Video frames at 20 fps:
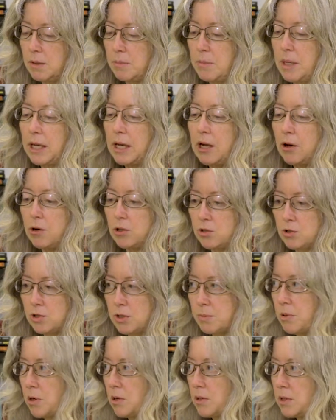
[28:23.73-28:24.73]
main character is a
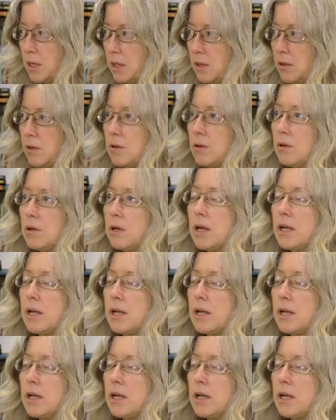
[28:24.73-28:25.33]
bartender,